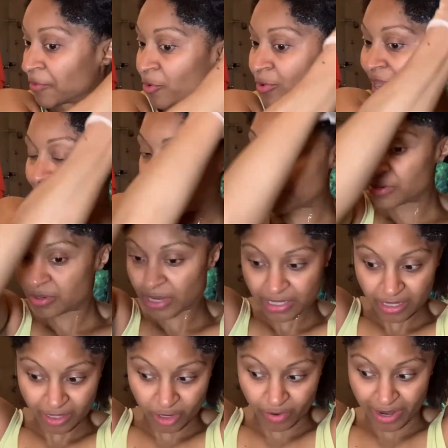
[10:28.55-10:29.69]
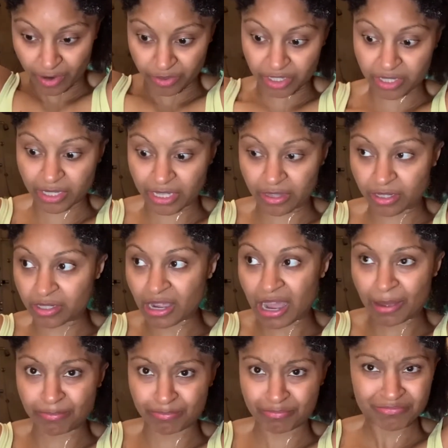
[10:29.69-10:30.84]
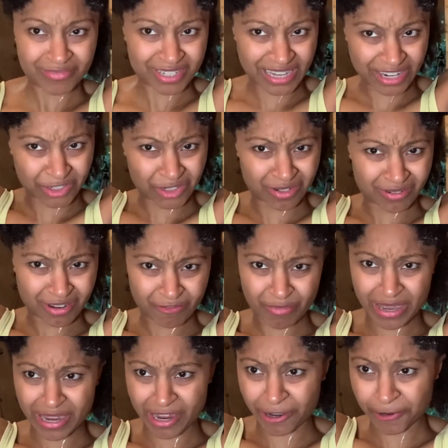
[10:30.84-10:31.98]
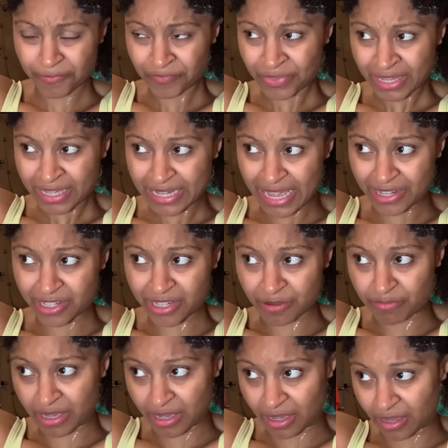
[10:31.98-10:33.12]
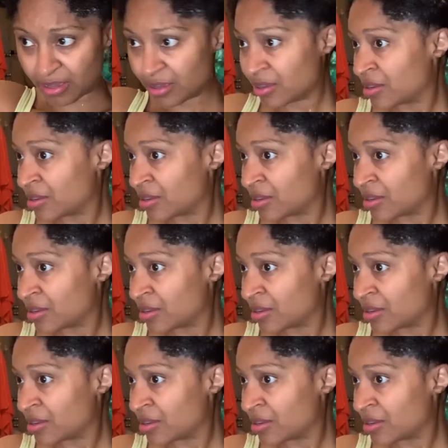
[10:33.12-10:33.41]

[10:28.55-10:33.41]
crown, that's not the crown, just like the top section of my hair tends to be